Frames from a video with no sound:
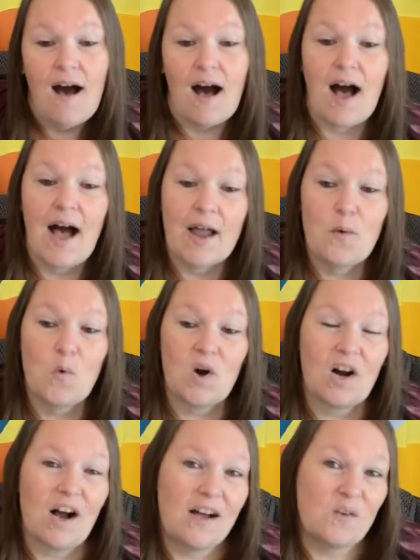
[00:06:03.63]
I
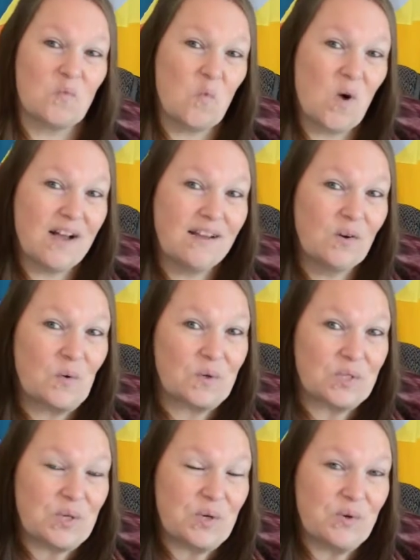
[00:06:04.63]
work on 1 or
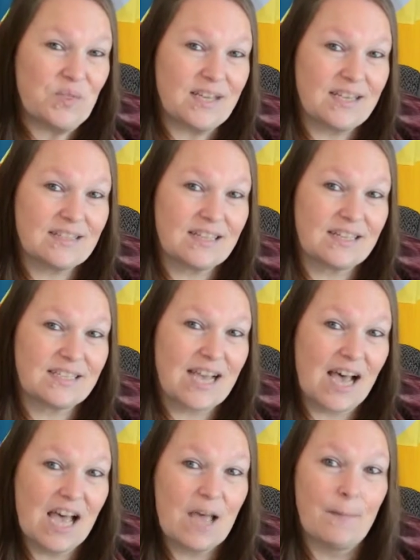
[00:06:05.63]
2 things at a
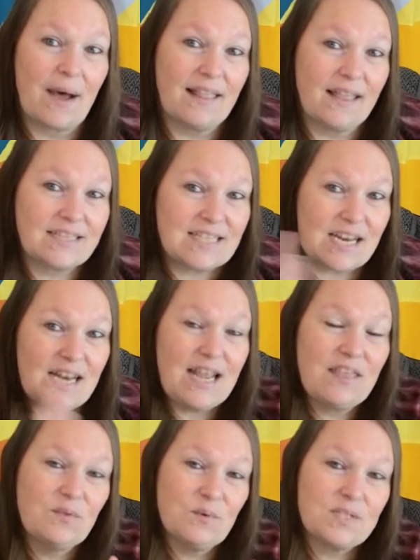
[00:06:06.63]
time. I like to
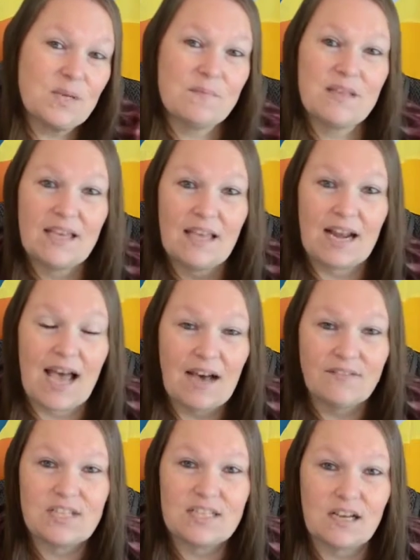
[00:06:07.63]
knit through something and
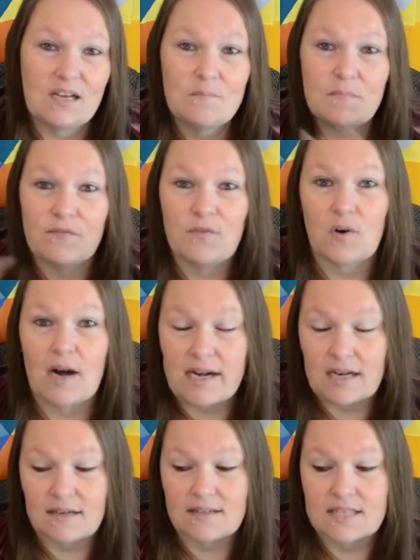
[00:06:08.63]
have it done before I
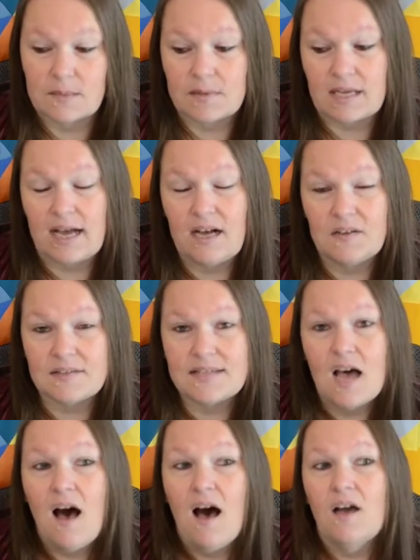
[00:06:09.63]
knit on something else.
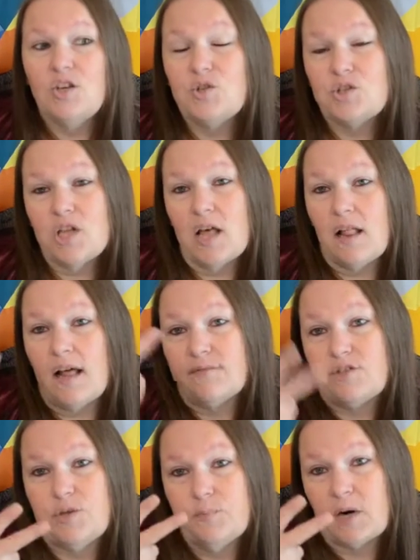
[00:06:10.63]
Usually I'll
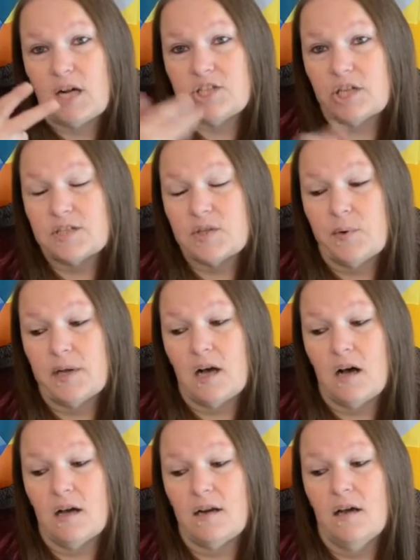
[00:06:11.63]
have 2 projects going
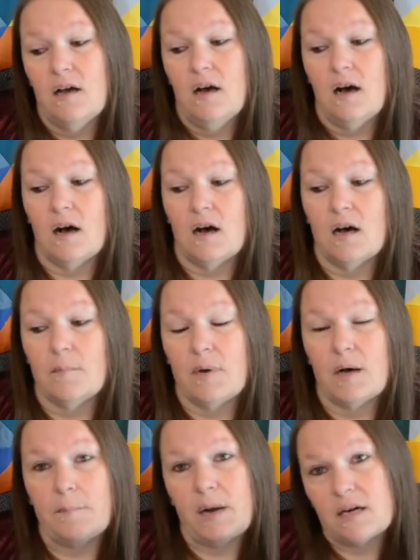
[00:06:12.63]
on,
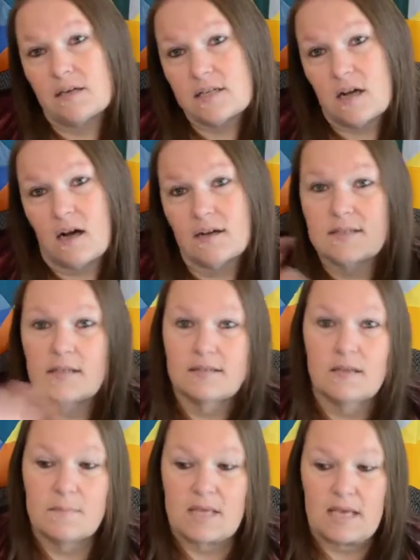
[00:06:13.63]
a pair of socks and
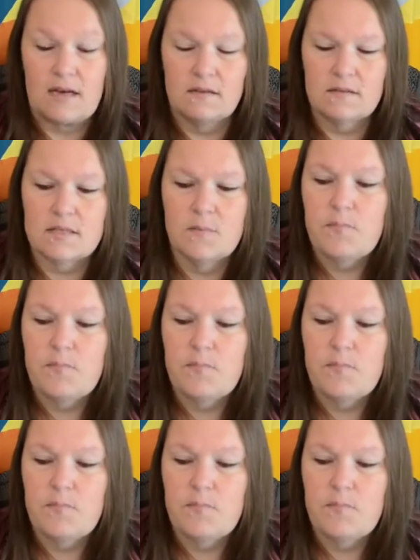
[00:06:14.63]
something else.